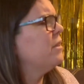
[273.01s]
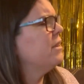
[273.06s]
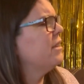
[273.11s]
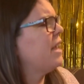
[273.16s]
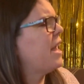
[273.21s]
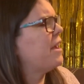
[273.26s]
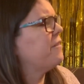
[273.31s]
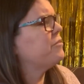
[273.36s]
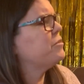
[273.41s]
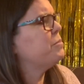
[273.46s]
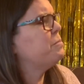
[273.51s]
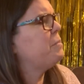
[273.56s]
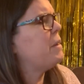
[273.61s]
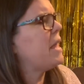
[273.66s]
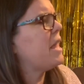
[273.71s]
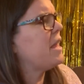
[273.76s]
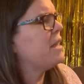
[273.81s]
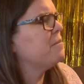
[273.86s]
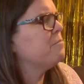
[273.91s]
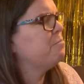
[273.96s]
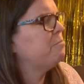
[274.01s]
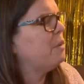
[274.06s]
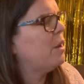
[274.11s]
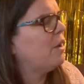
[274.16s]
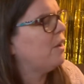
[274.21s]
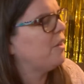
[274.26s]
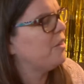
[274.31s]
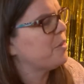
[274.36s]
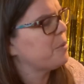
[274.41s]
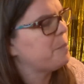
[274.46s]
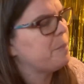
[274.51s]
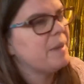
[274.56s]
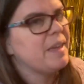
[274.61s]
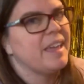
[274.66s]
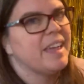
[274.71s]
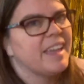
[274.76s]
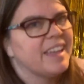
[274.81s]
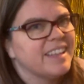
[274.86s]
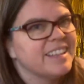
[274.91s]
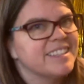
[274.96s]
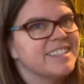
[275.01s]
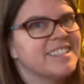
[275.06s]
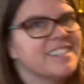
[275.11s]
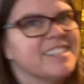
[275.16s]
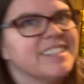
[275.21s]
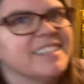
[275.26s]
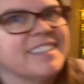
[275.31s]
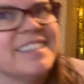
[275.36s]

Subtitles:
laughed Pete and Paul the pigs.